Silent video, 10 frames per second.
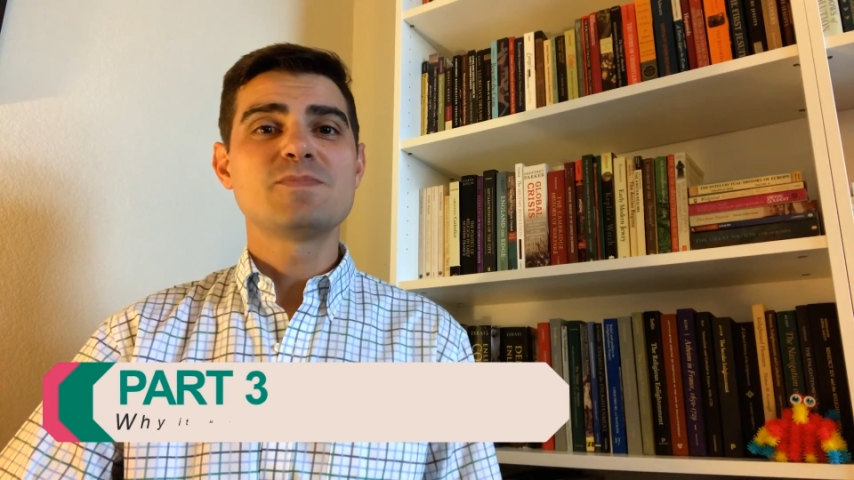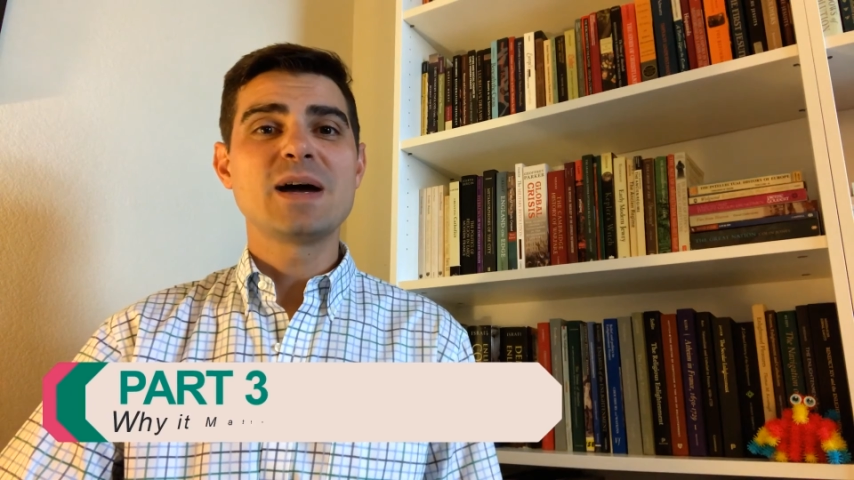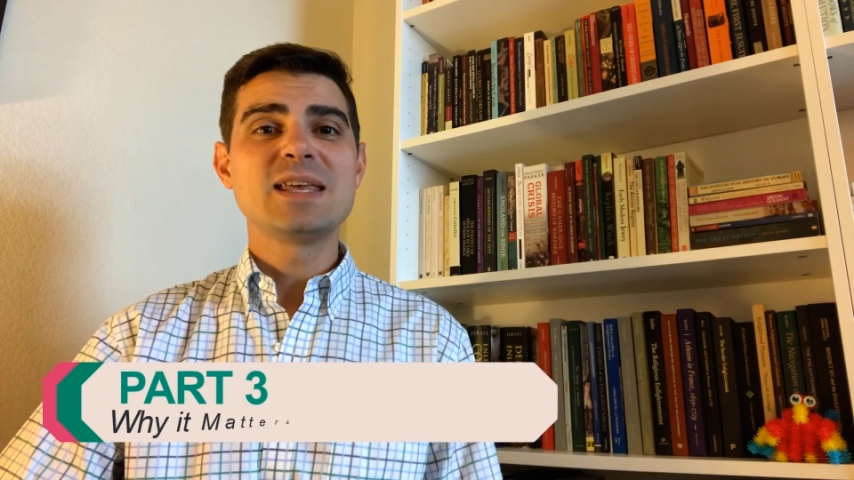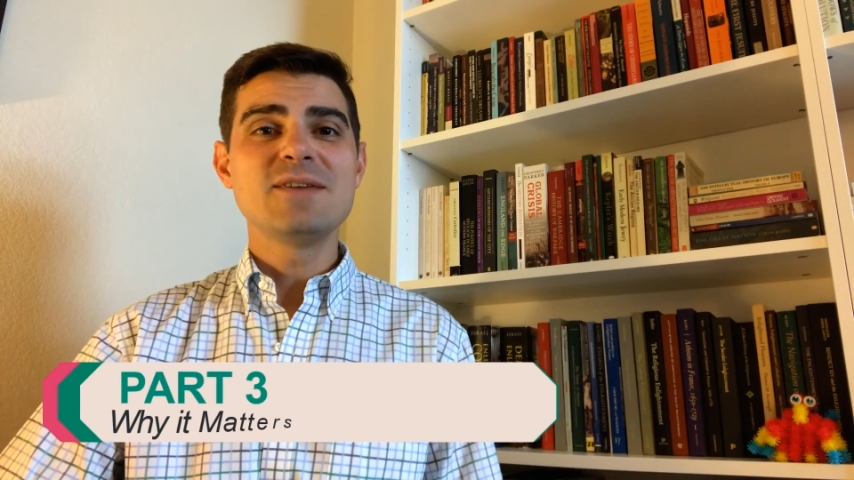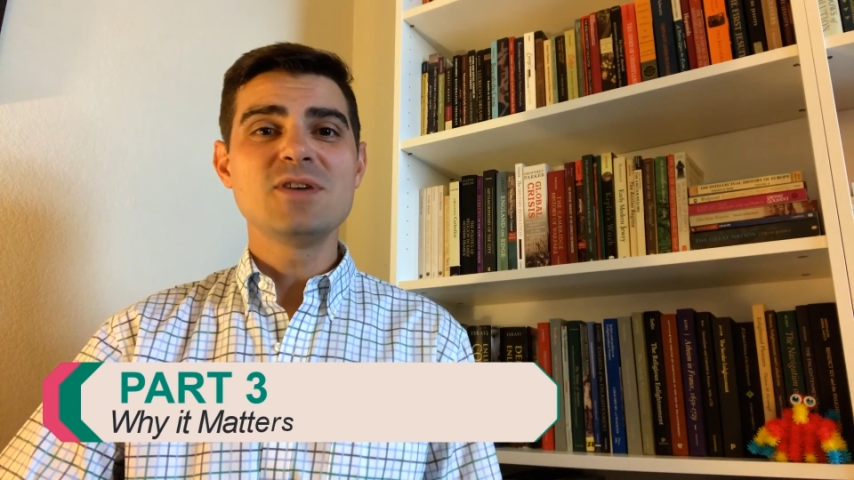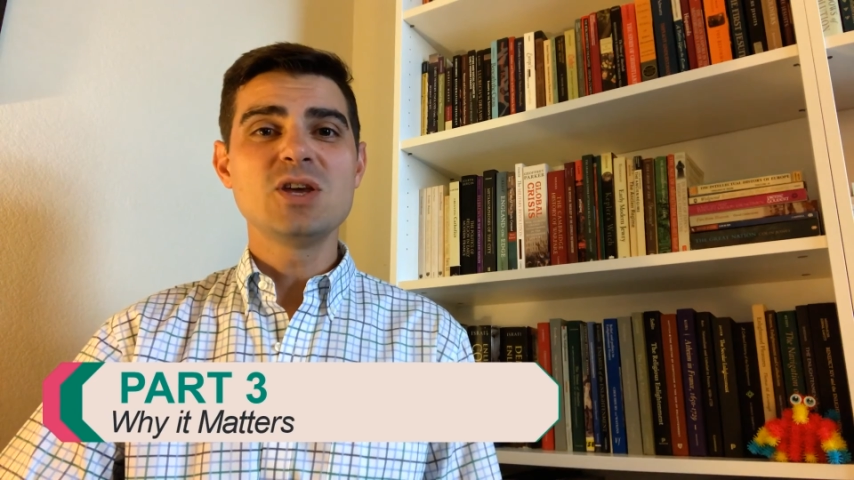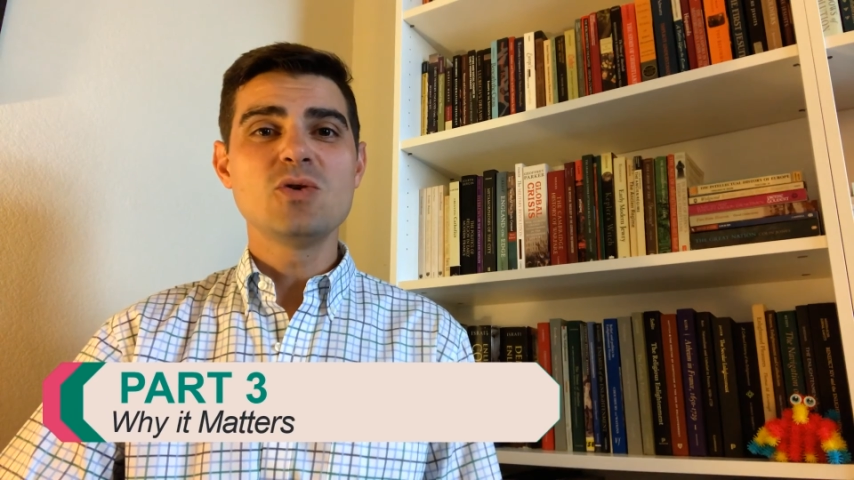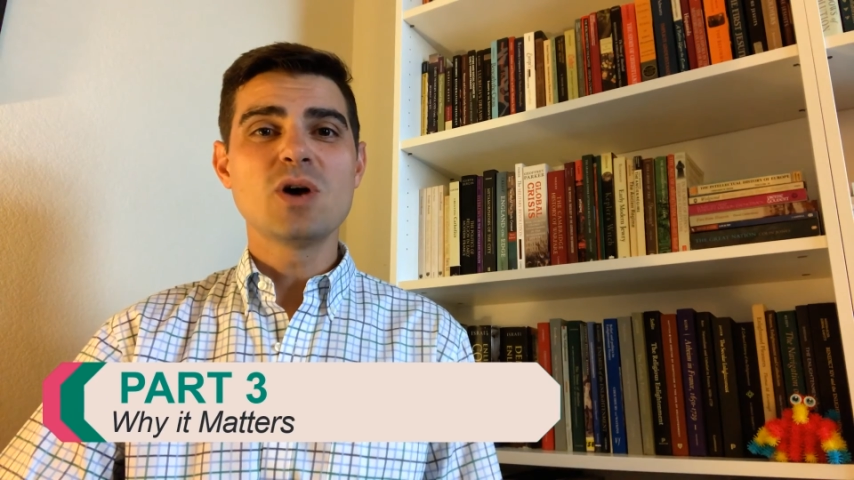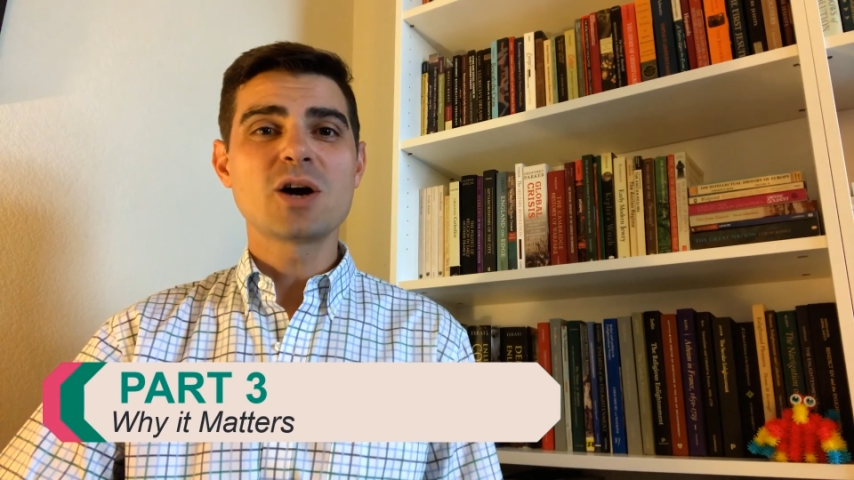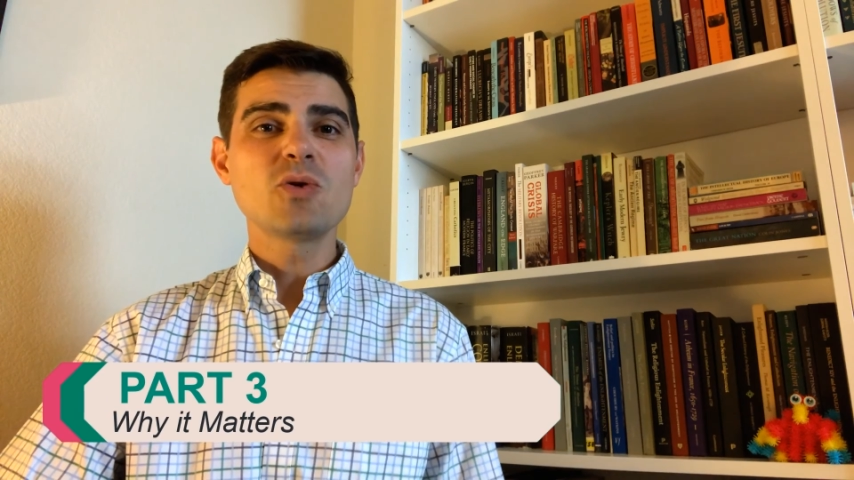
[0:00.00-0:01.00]
by giving
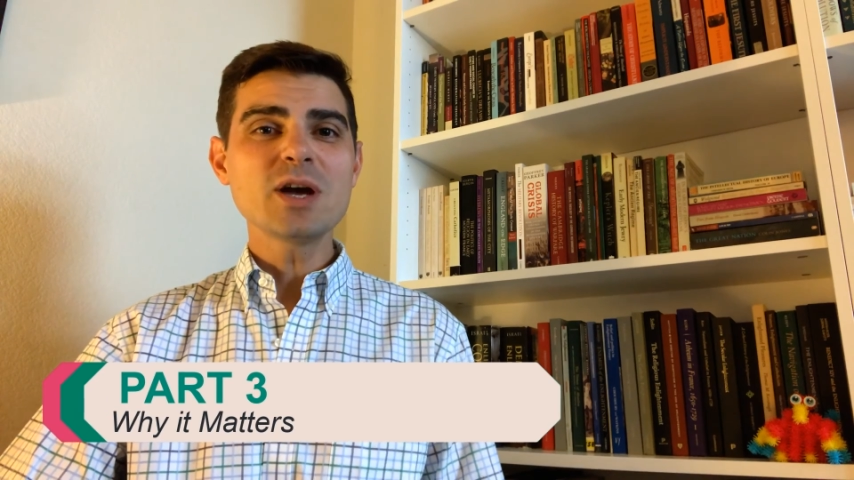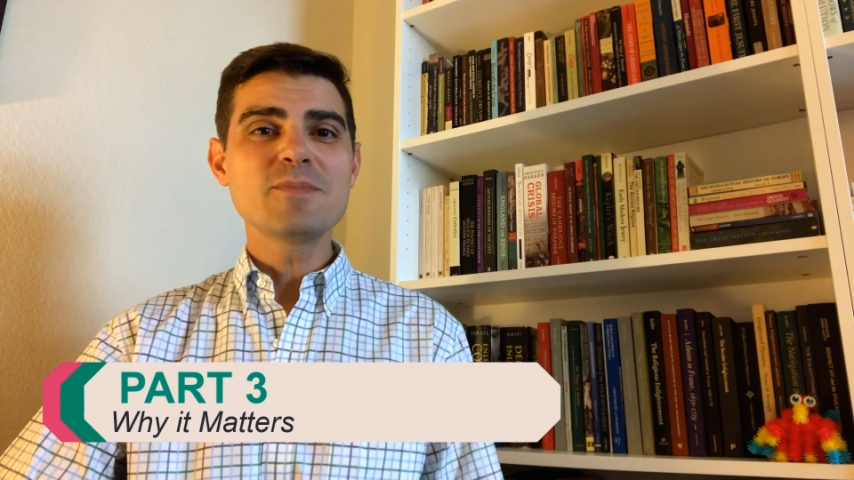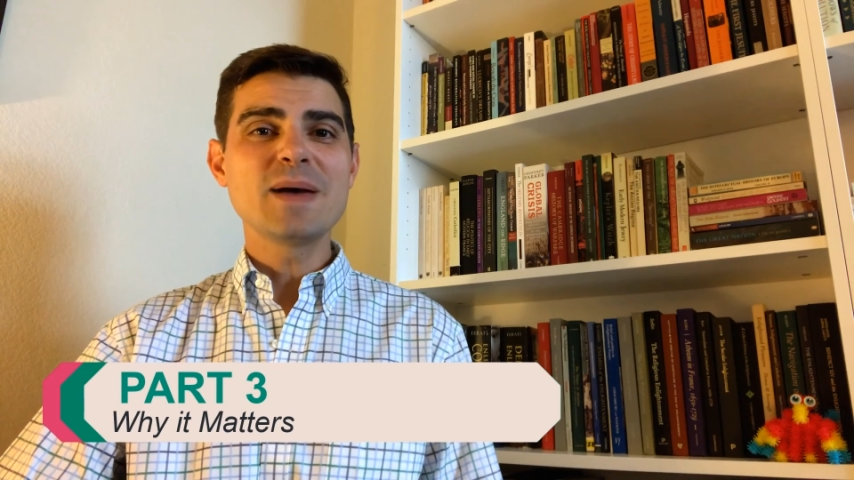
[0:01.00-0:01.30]
you a quick